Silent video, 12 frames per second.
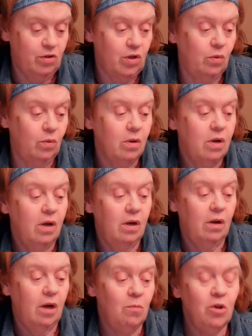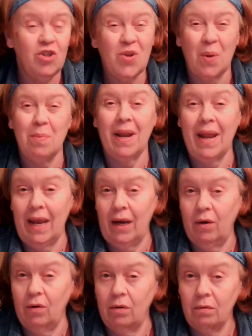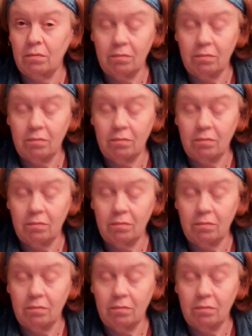So I'm going to talk about anger.